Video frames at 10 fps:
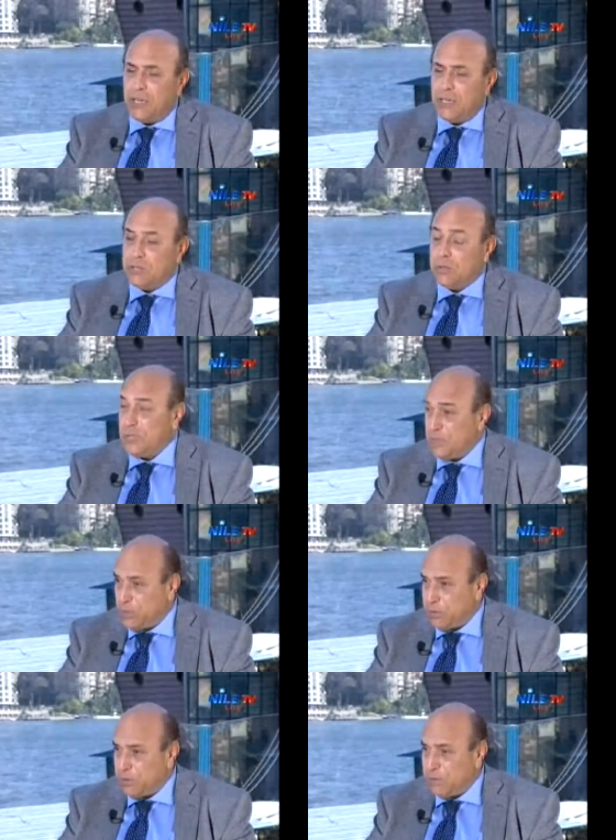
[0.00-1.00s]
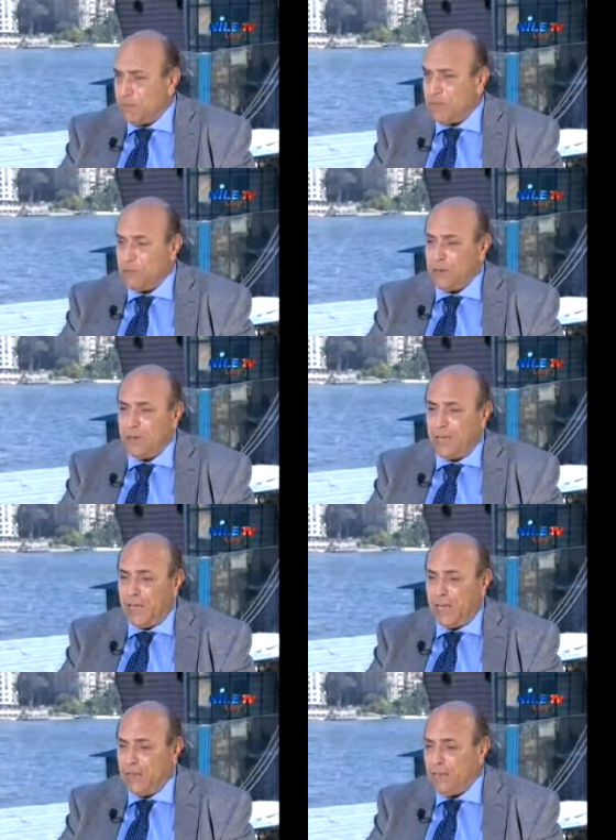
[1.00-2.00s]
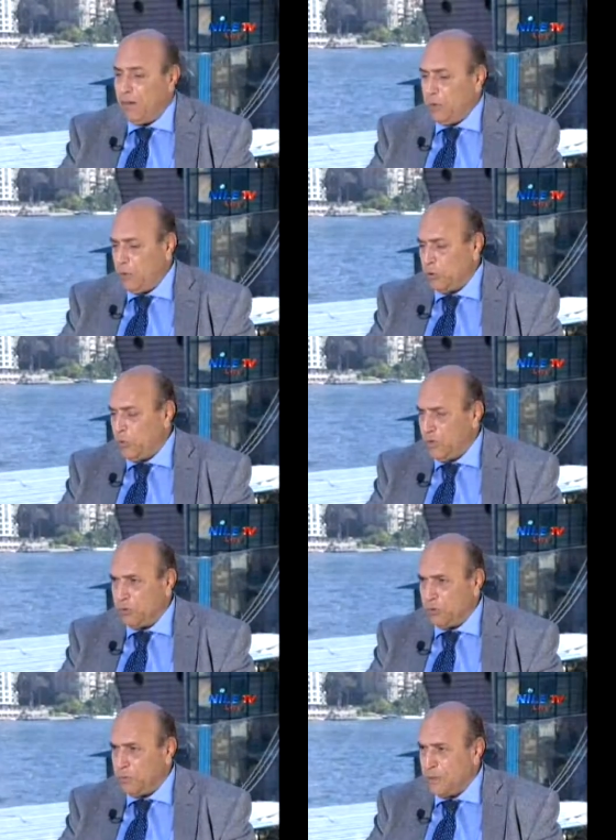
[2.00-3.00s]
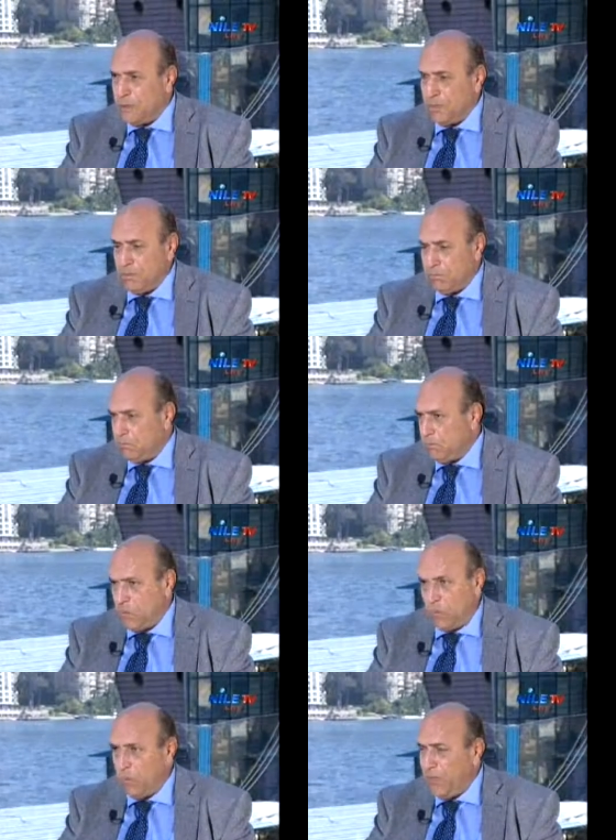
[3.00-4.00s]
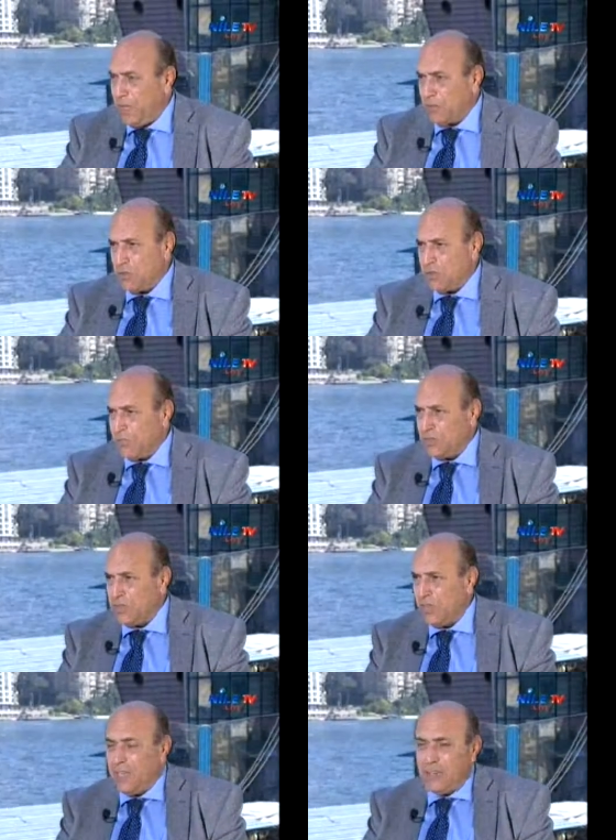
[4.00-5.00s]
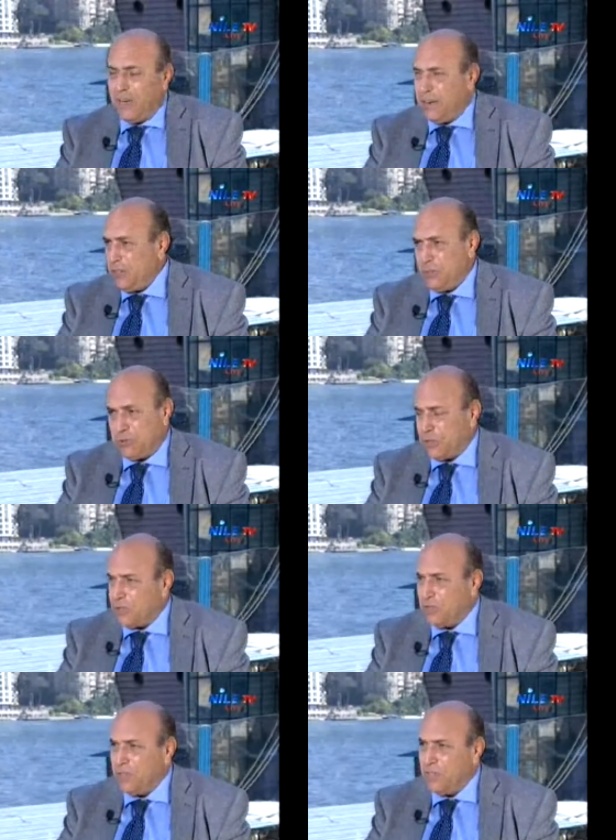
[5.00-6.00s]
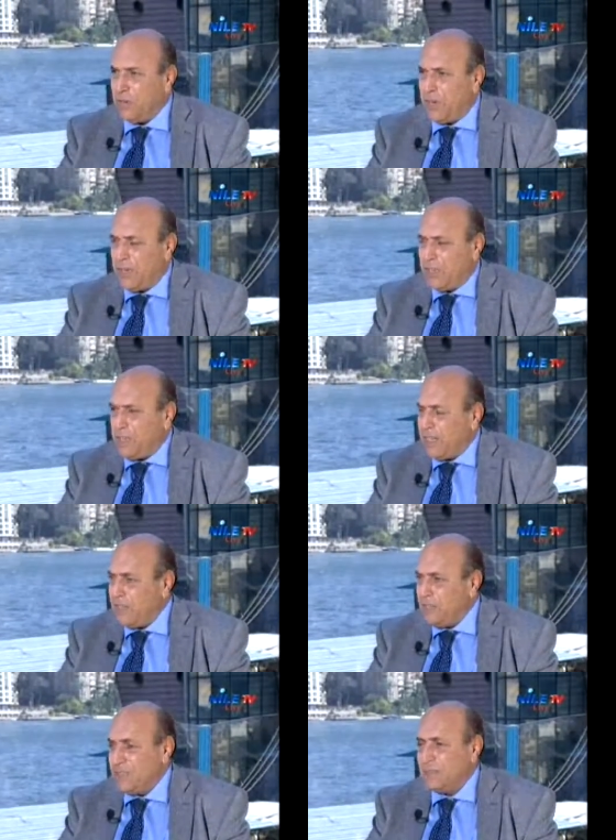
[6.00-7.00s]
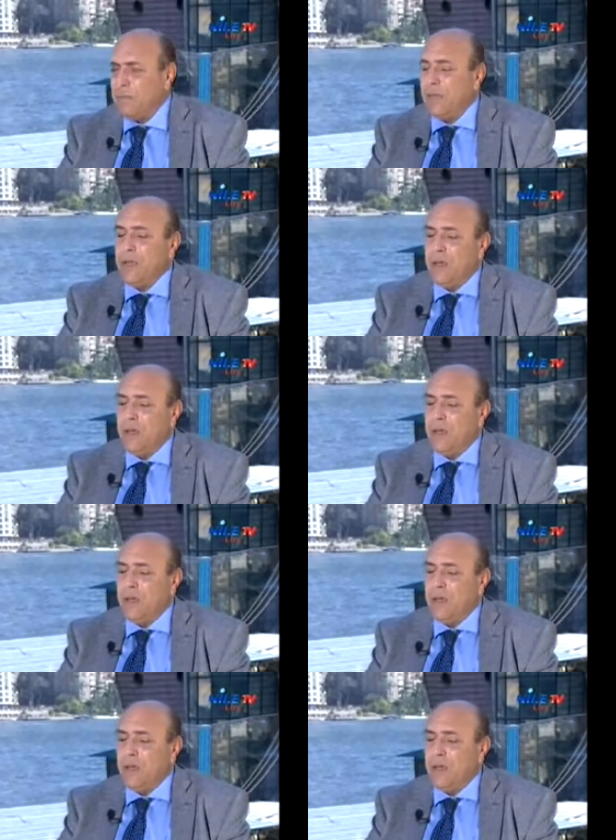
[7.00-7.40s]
Uh, to the Egyptian people, mm -hmm. and they are most welcome to be with us. That's they are Egyptians. Yes. We are not against them.